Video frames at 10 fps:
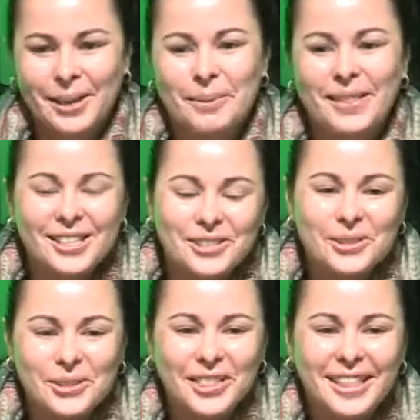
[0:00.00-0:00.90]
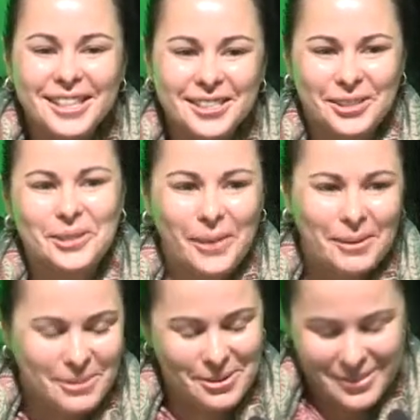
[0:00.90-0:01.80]
But they do good things too, I
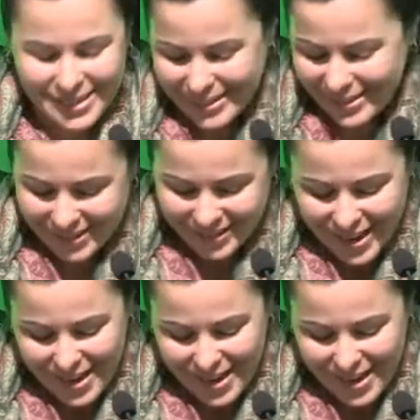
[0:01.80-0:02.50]
promise.